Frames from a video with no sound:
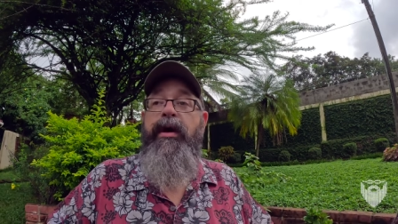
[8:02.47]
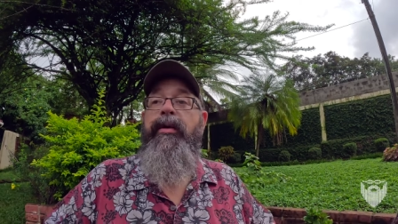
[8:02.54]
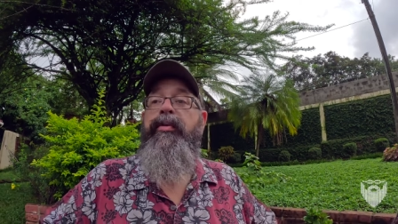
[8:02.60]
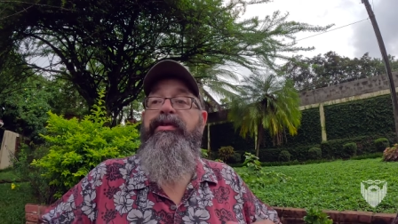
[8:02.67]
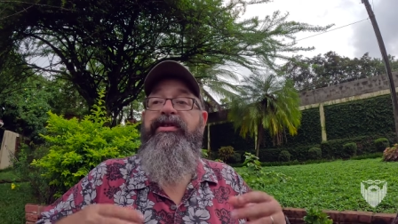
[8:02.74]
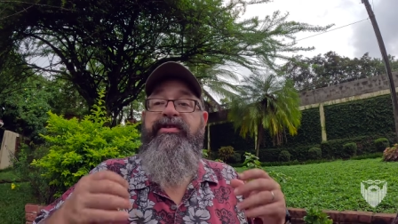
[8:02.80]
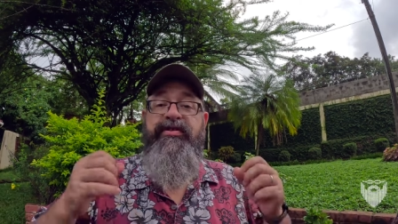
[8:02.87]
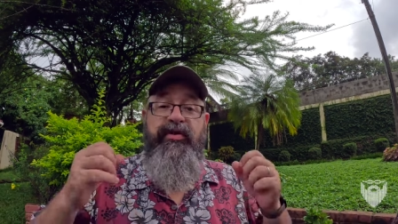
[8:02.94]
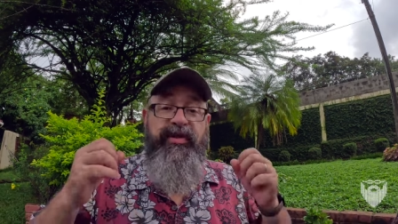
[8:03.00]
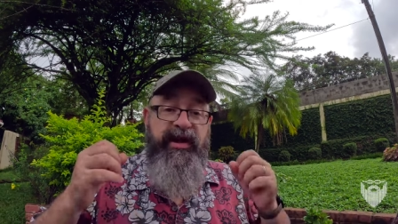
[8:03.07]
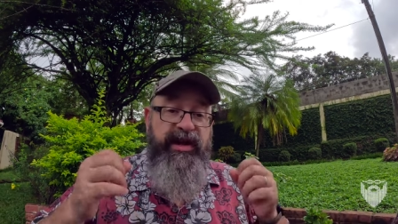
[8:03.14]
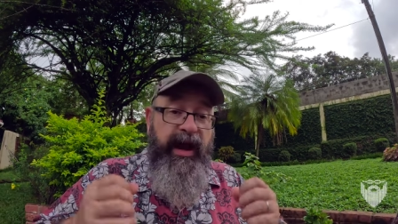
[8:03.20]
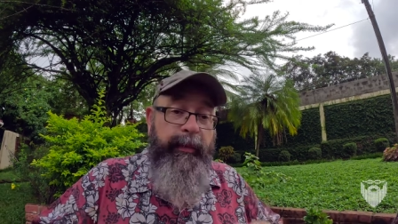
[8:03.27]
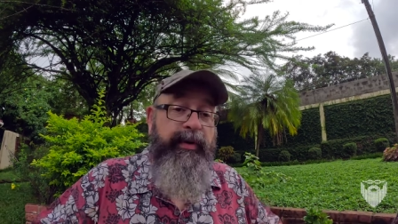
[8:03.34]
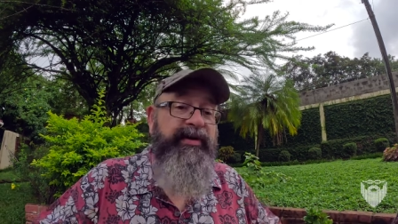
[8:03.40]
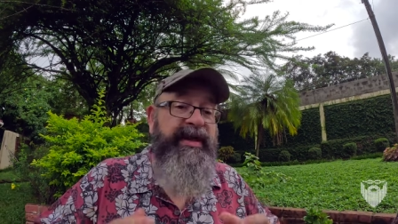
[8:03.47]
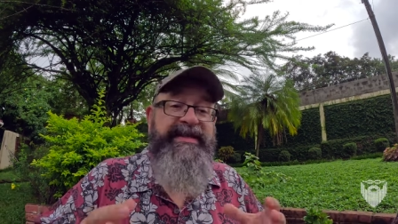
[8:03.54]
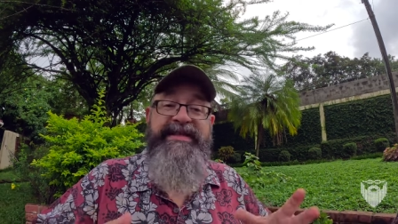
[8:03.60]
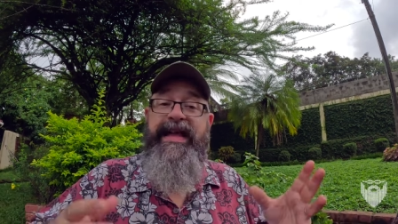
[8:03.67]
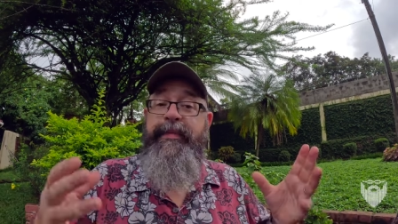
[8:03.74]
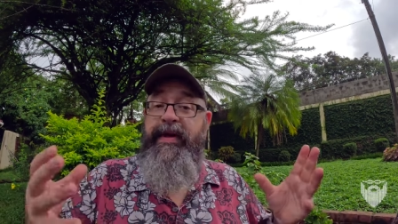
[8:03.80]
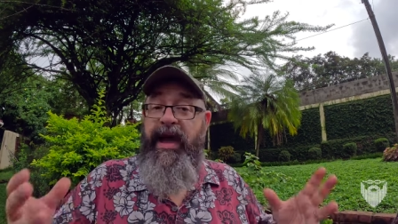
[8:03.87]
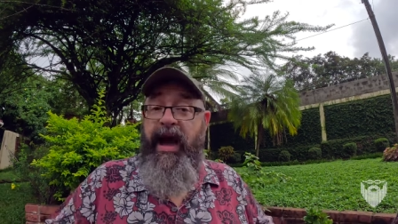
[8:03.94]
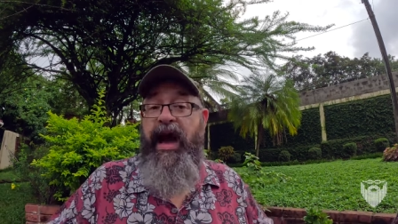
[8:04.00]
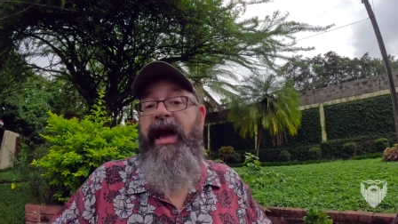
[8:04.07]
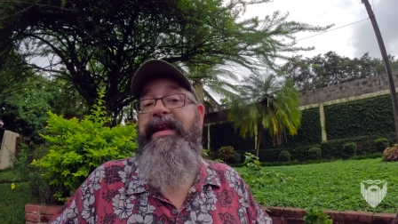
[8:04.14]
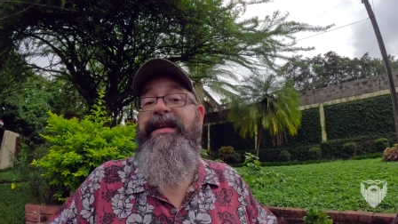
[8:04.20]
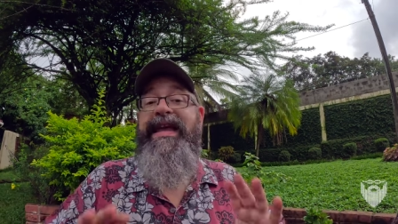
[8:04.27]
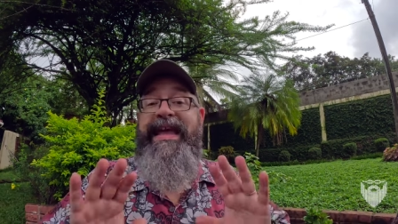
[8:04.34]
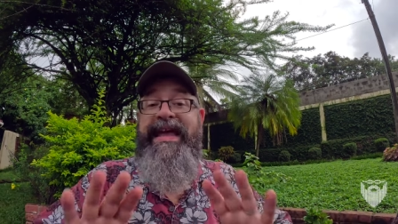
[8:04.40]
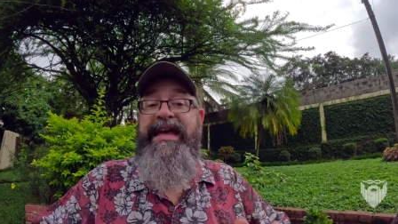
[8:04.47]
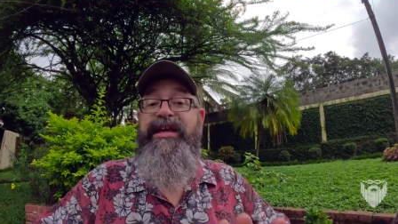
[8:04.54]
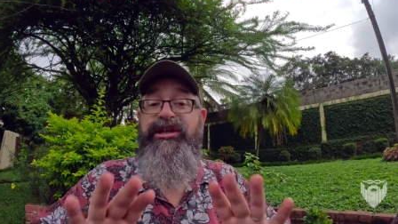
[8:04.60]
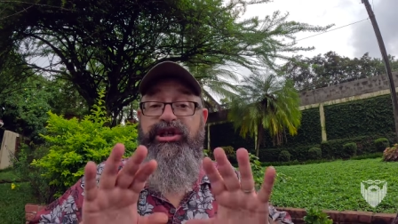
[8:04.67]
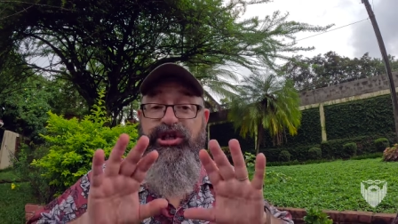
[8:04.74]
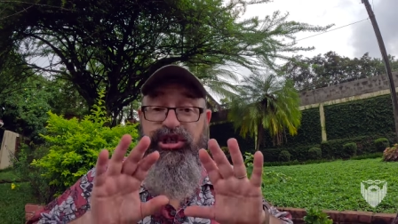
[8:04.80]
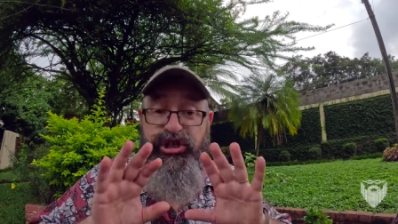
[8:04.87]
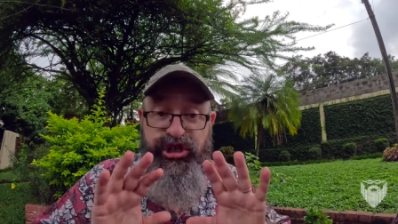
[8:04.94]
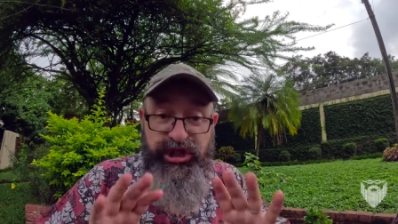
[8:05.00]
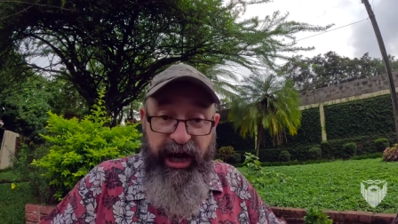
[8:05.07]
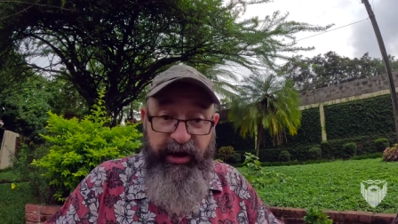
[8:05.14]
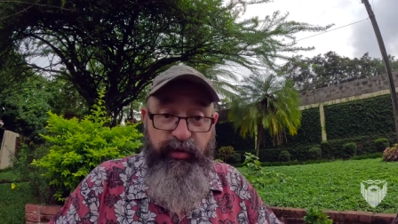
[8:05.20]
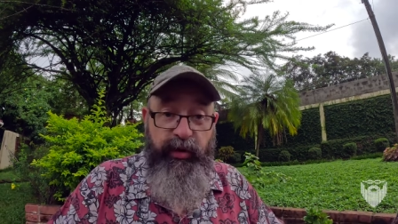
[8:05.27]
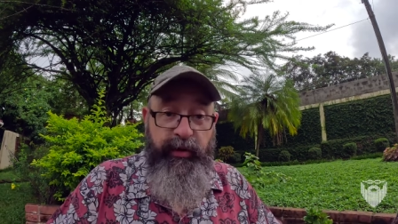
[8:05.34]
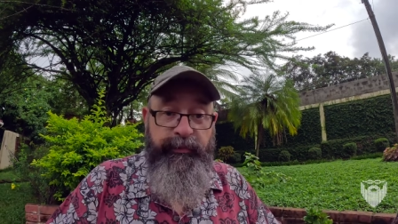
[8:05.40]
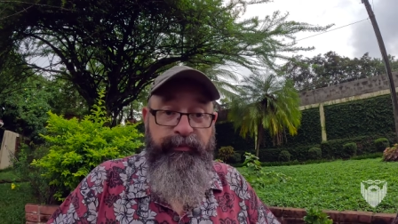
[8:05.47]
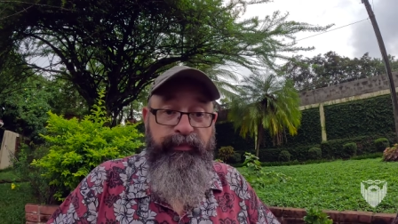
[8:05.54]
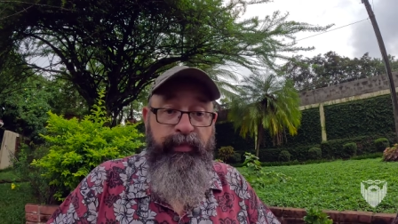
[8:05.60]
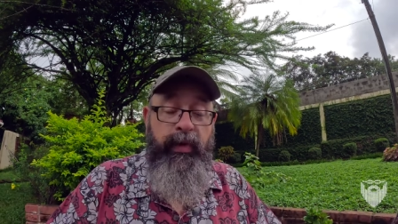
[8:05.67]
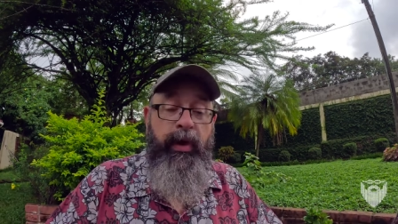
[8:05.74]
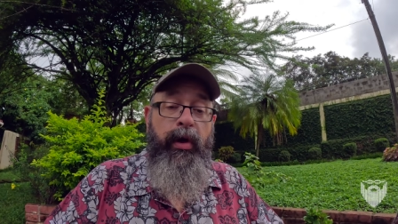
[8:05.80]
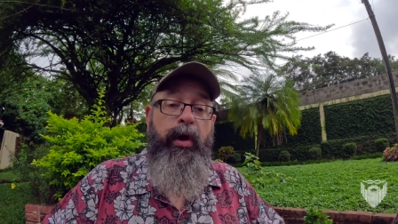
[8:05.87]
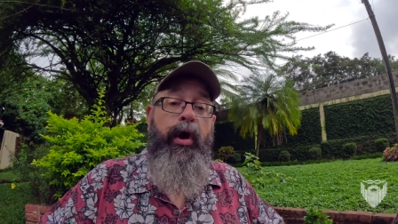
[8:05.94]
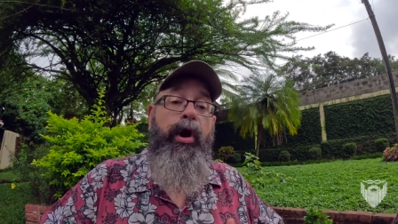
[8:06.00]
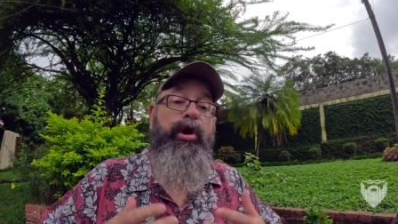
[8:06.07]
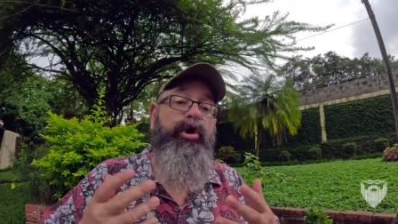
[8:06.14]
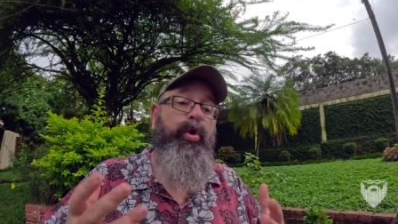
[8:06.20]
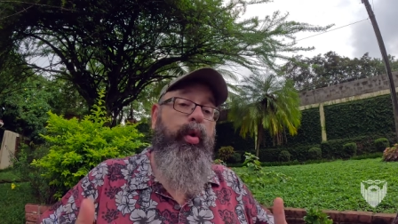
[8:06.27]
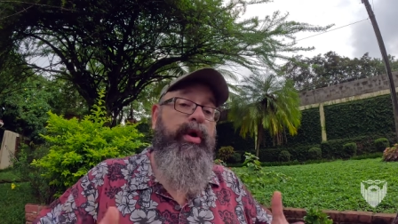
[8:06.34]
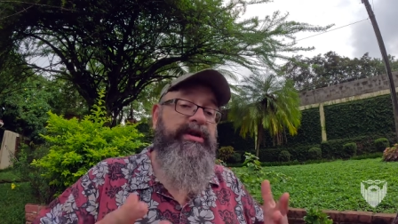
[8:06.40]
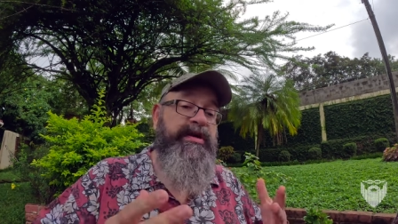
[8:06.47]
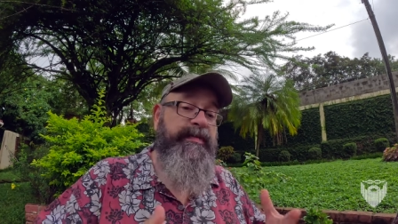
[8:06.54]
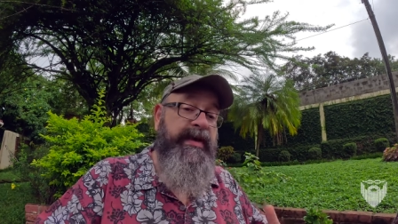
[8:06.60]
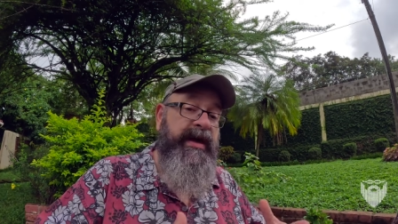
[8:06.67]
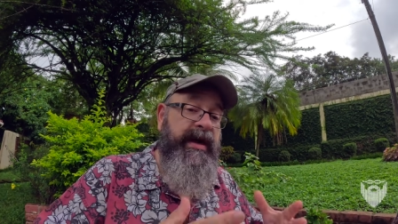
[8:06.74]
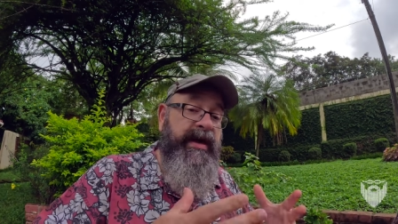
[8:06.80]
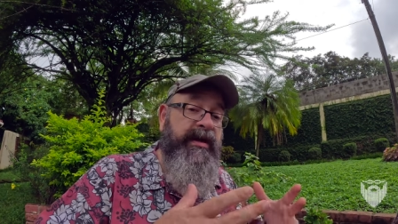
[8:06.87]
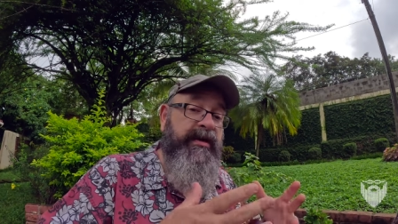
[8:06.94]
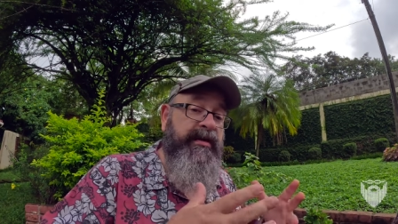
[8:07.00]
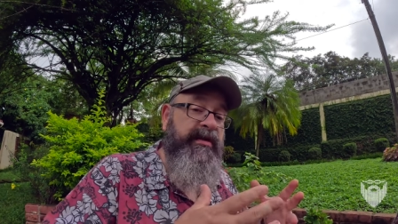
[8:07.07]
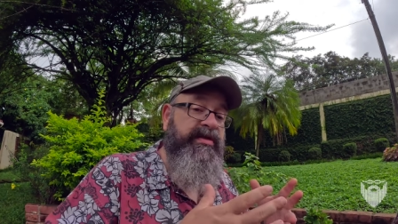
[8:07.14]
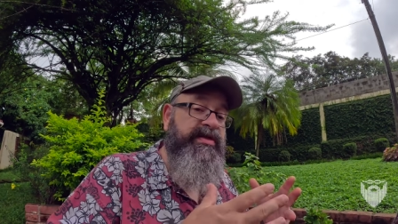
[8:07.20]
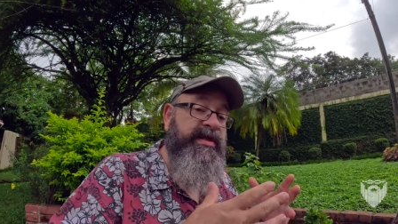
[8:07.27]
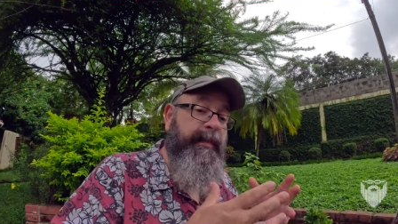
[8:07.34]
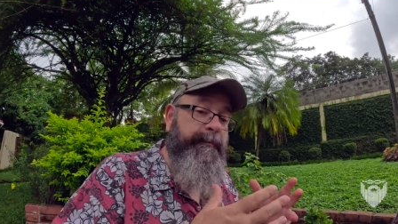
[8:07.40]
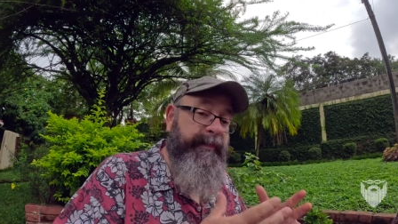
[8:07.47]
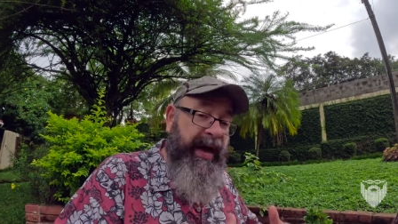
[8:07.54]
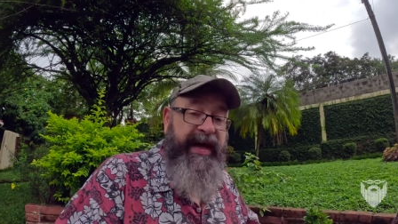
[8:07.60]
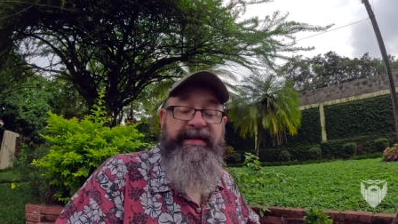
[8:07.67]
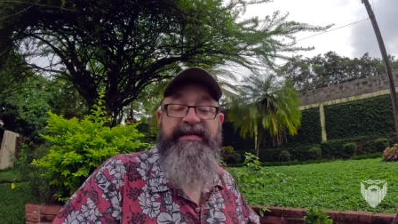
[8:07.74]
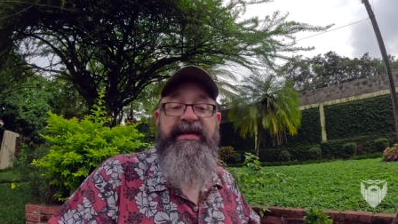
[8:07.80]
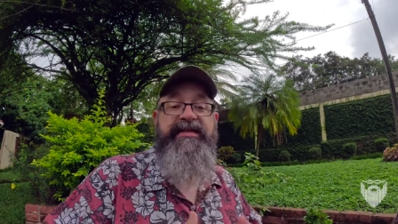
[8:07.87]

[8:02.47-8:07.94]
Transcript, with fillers: But, so the number that stay behind, in general, are going to be the best.